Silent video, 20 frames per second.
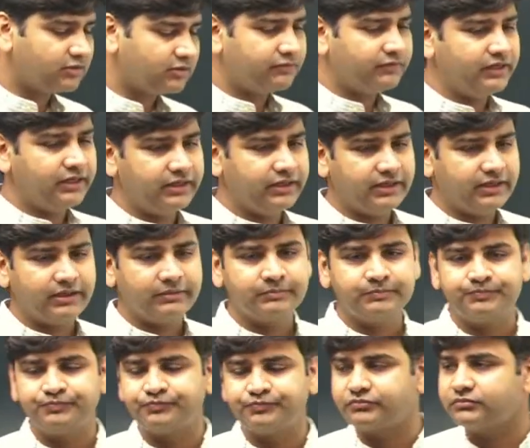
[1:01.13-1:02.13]
India,
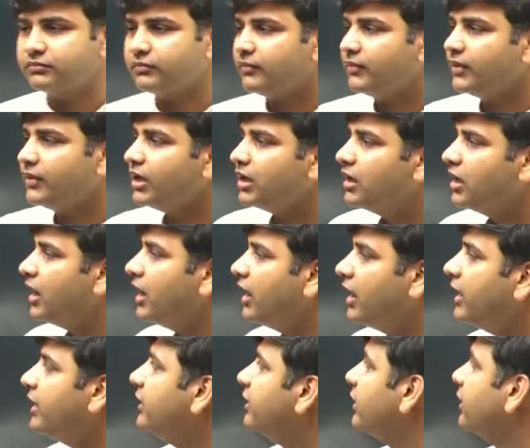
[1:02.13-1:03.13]

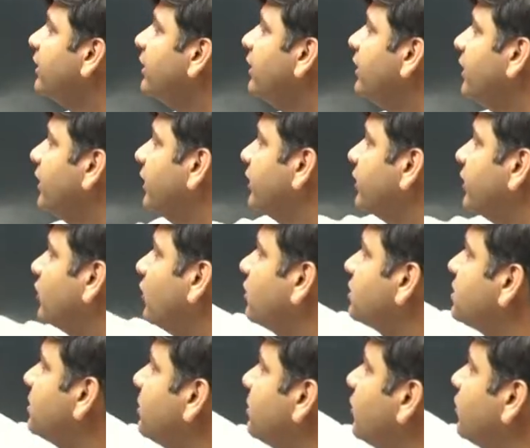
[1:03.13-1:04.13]
and it talks
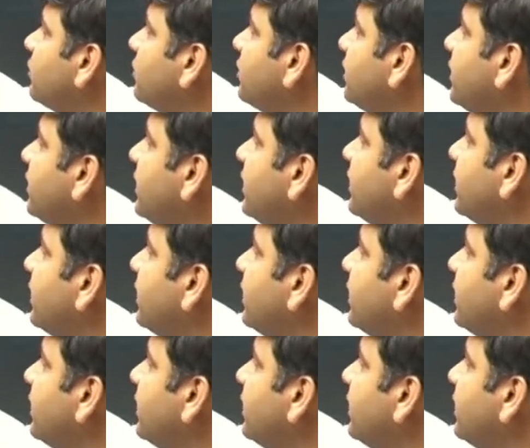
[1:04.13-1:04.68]
about three